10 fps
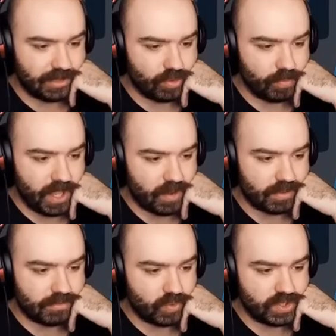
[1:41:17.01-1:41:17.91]
Low
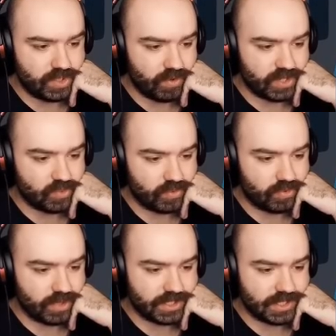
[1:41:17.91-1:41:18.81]
power, multi directional
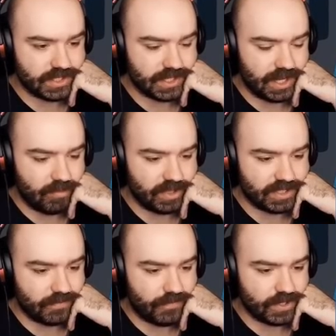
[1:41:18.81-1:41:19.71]
thrusters enable it
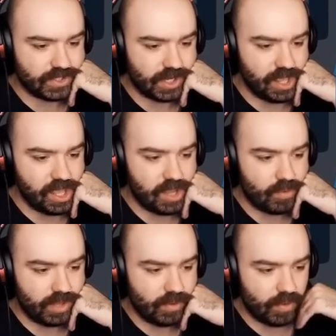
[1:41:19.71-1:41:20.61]
to function
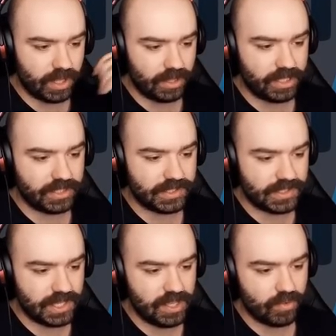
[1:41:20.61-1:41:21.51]
equally well in
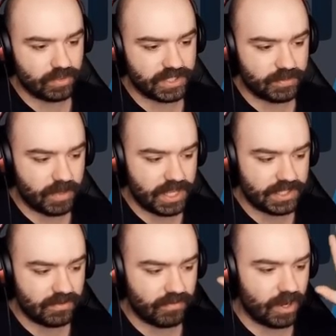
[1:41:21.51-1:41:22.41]
sea or
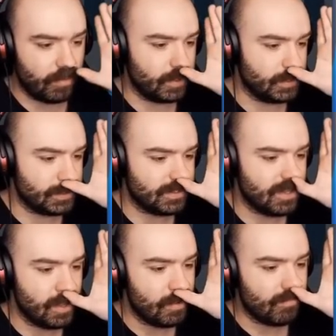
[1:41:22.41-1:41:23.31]
space environments.
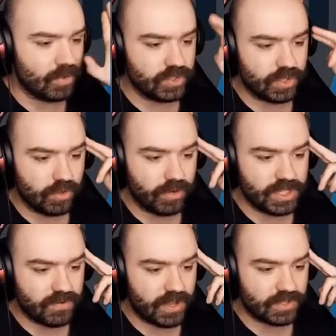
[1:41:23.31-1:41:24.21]
Most long
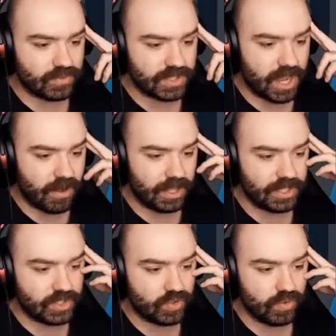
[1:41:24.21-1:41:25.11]
range vessels carry at
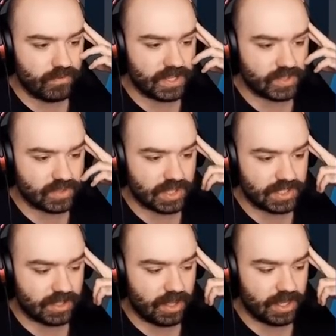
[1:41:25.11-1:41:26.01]
least two vessels of this
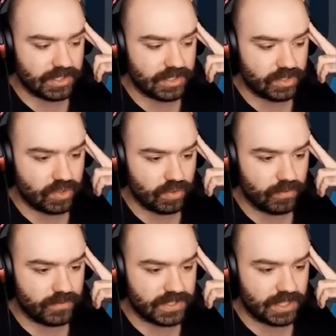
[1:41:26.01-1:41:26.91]
class to
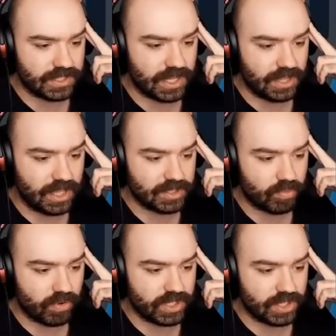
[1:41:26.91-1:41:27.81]
facilitate the
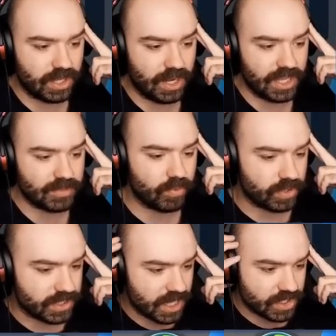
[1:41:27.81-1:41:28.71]
exploration and
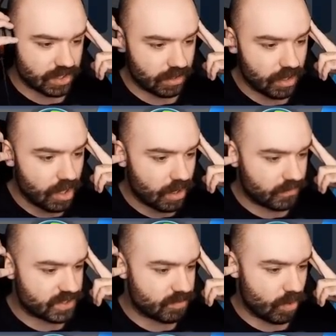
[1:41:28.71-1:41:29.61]
exploitation
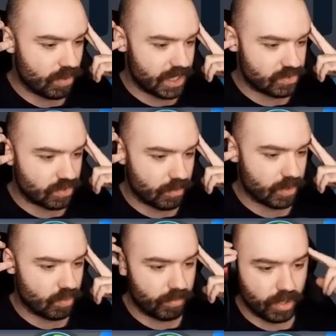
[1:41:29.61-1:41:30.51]
of small
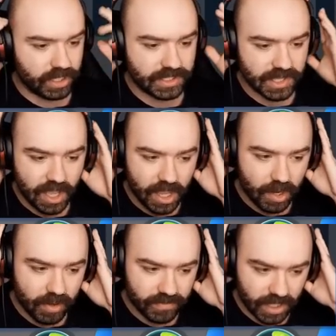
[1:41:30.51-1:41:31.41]
astronomical bodies,
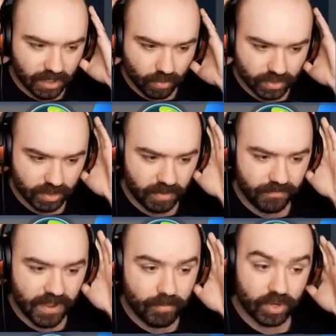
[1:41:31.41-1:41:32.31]
however, they can also be
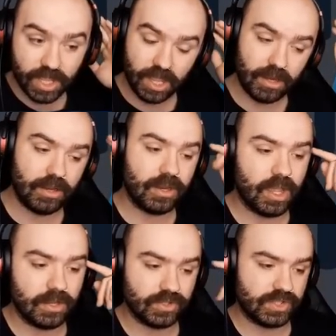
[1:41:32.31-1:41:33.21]
fabricated
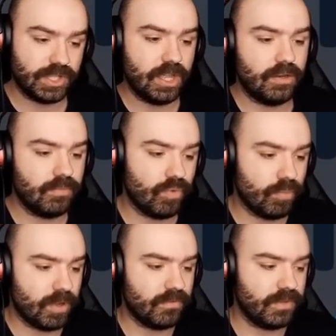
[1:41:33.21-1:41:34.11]
at a standard
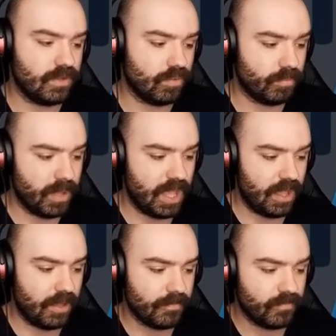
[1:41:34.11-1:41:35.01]
mobile vehicle
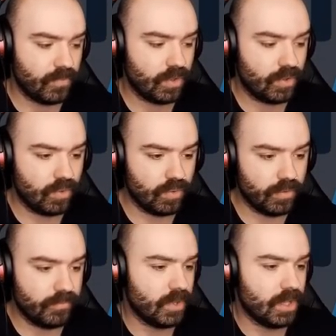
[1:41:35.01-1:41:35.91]
bay. Cool.